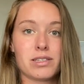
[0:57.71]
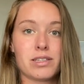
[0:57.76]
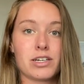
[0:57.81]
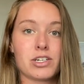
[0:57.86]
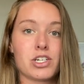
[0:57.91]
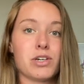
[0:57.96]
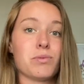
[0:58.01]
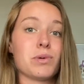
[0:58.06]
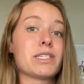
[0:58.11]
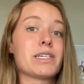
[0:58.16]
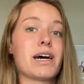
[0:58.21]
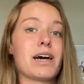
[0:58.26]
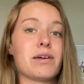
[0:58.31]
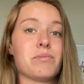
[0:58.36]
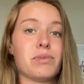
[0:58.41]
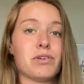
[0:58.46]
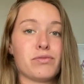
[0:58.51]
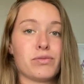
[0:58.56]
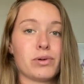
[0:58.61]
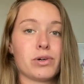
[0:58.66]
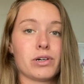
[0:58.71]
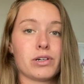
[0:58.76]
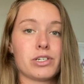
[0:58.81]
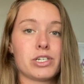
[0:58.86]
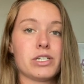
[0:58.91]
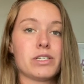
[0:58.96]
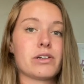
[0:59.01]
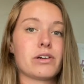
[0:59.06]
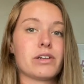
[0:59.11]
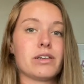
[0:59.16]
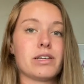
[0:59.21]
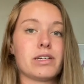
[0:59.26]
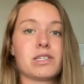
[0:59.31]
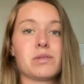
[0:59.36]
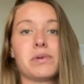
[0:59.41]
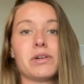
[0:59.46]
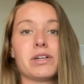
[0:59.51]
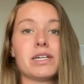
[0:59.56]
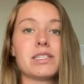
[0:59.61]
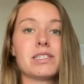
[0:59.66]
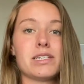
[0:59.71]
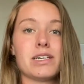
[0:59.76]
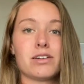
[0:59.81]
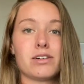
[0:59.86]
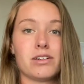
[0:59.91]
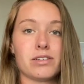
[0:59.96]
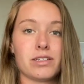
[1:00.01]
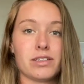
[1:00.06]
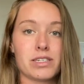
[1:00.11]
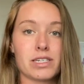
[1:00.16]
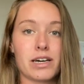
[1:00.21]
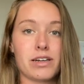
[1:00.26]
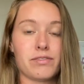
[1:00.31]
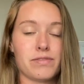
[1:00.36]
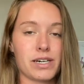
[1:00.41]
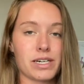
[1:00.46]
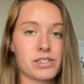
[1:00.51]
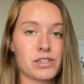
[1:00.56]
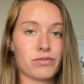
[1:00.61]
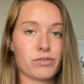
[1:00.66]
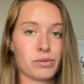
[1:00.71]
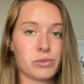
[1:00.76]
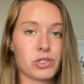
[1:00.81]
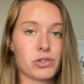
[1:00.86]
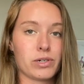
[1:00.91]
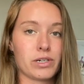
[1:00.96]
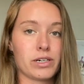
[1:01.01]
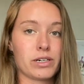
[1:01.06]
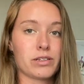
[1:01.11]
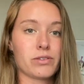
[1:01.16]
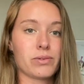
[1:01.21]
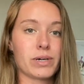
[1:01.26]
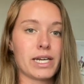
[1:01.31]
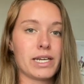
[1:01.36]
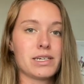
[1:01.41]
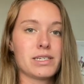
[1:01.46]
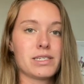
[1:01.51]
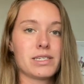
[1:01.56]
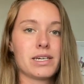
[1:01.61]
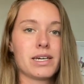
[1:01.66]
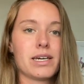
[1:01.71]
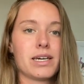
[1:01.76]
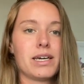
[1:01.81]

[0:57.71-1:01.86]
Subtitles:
that she once had before she started experiencing all the side effects of rheumatoid arthritis.